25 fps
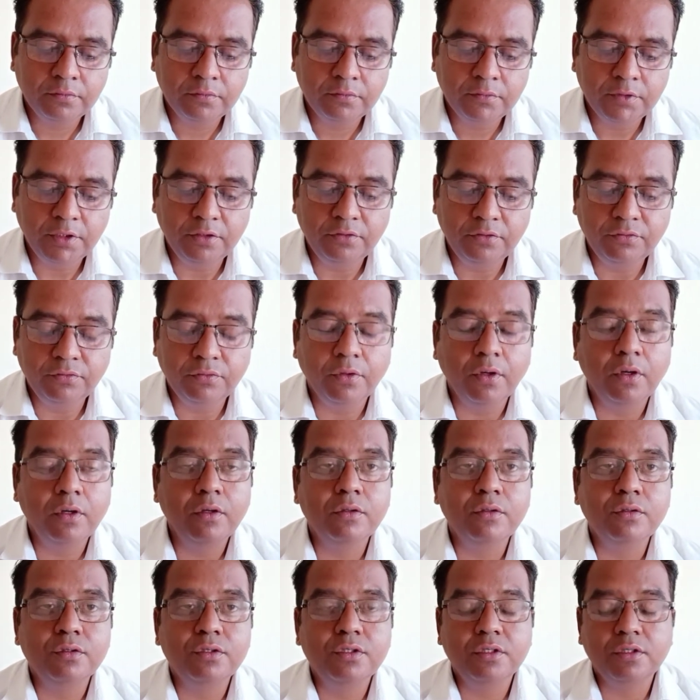It
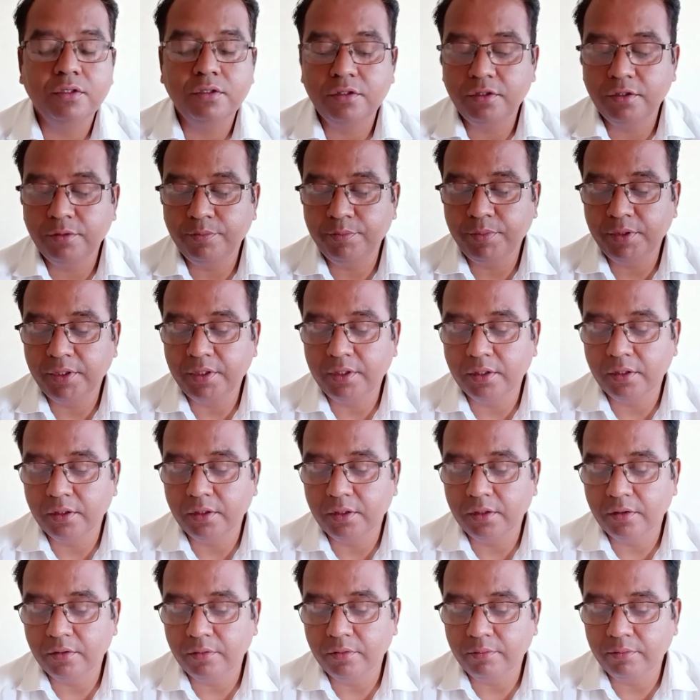follows a typical
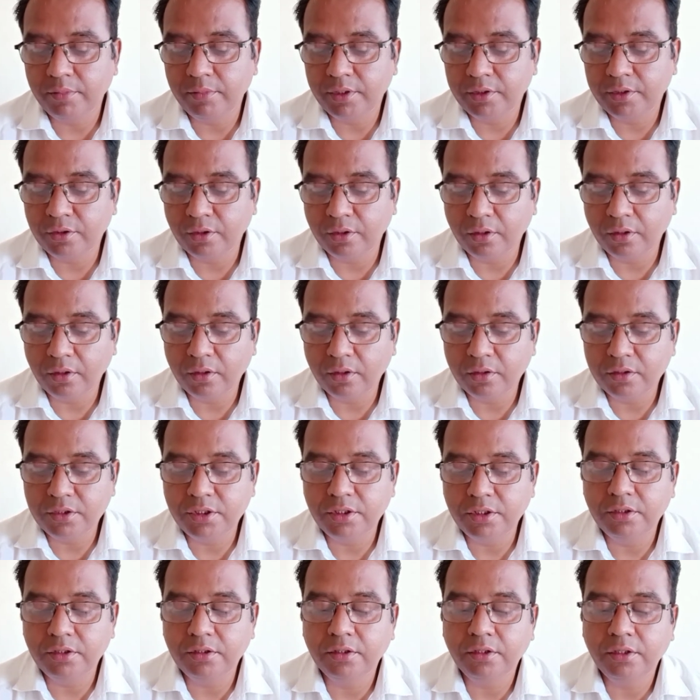
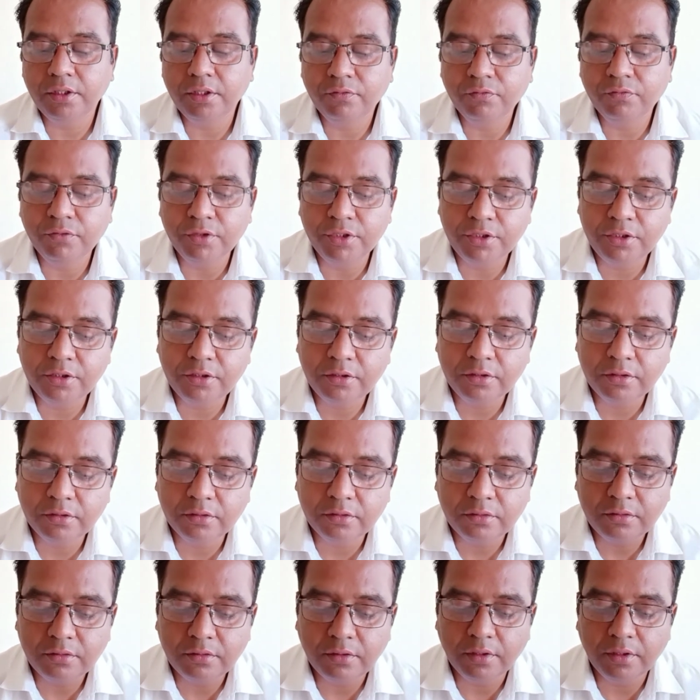methodology in which
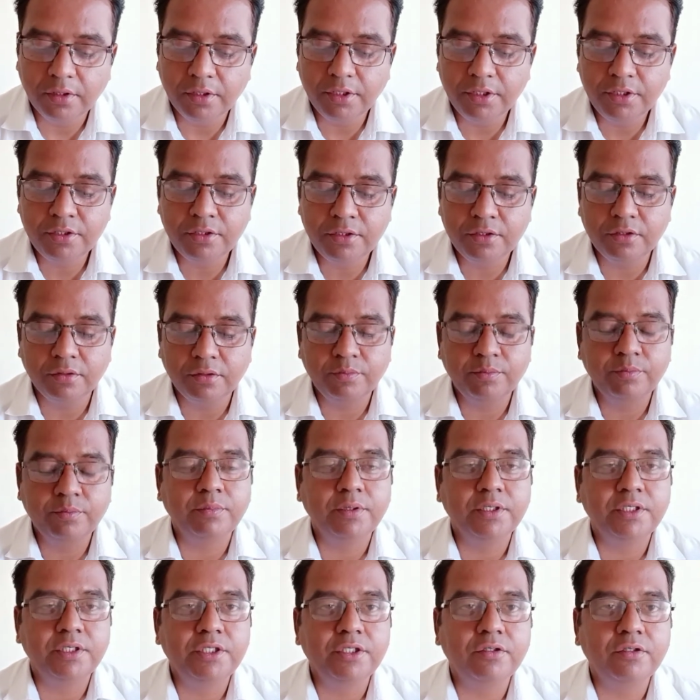list of
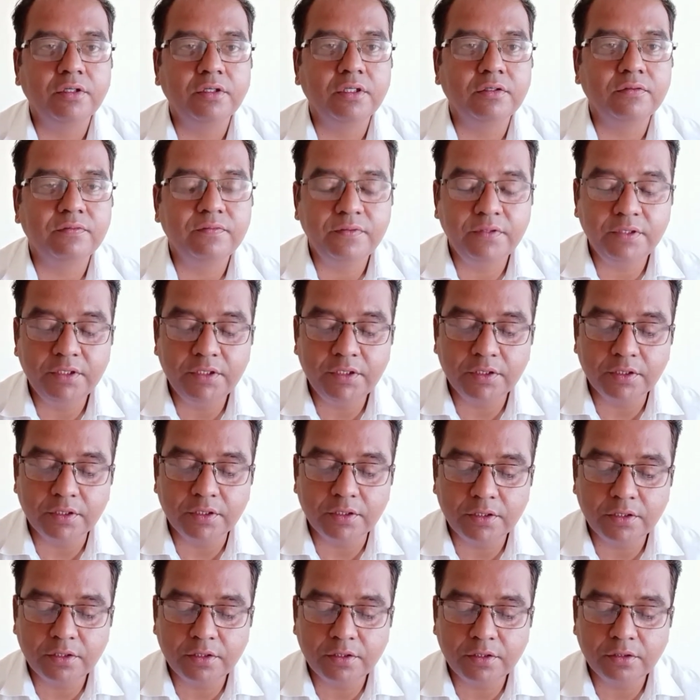particular
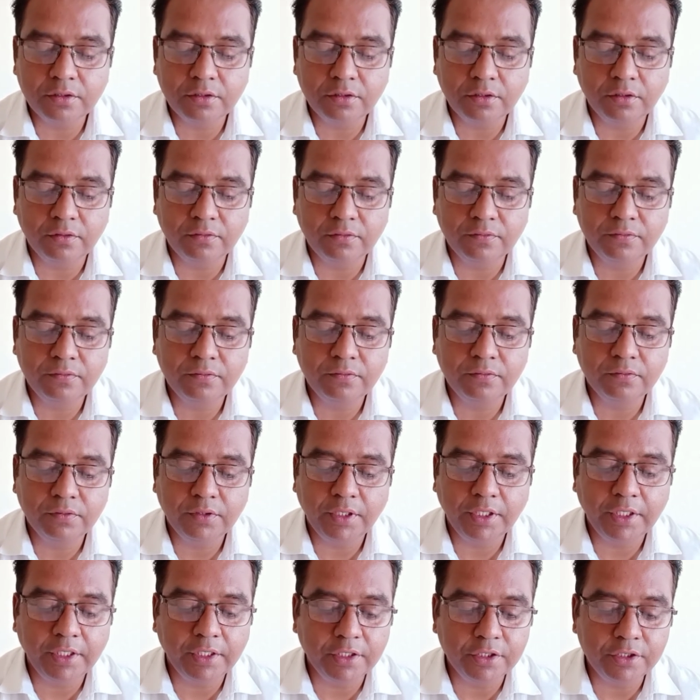features of
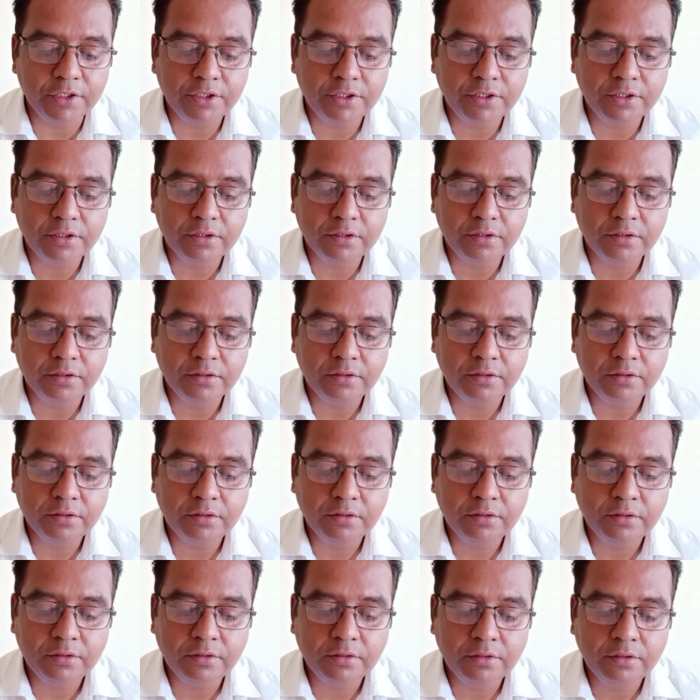English
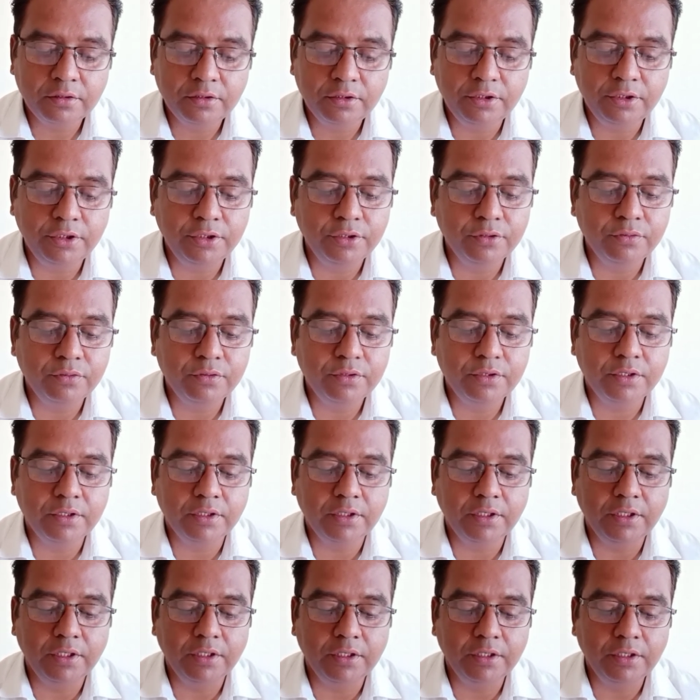used
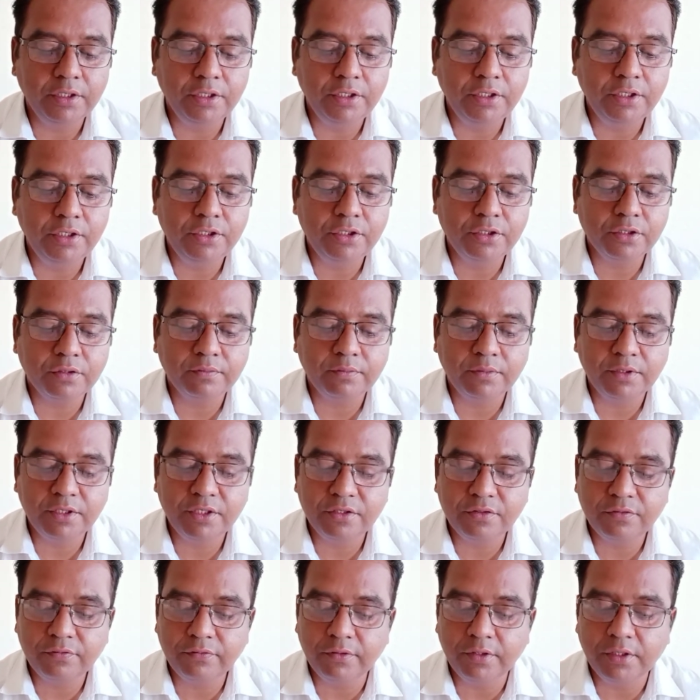in each of
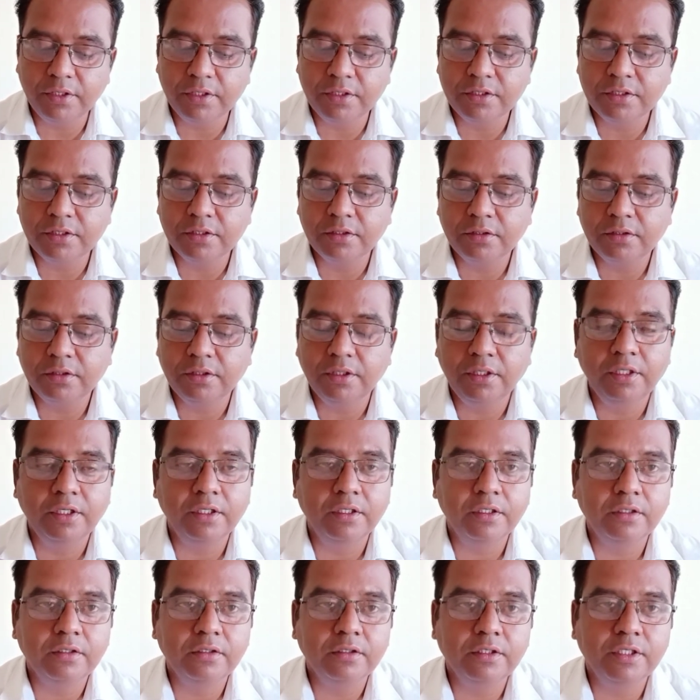these fields
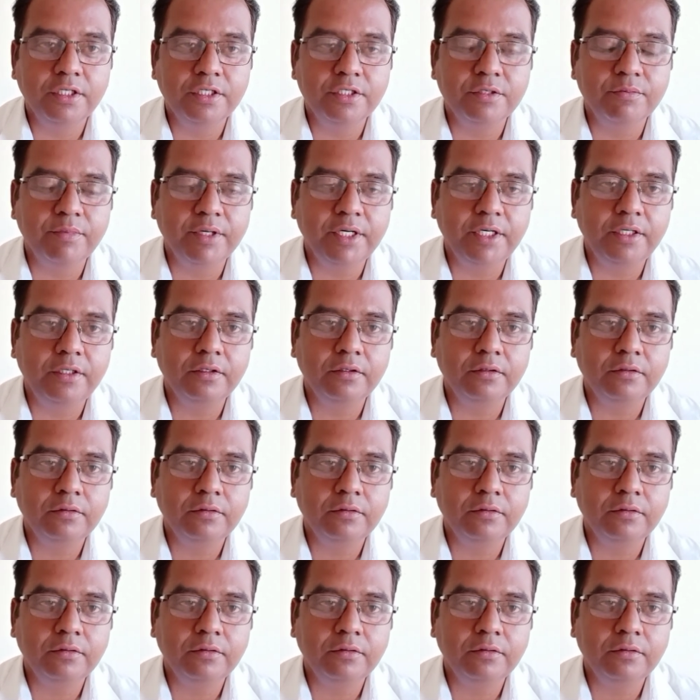is made.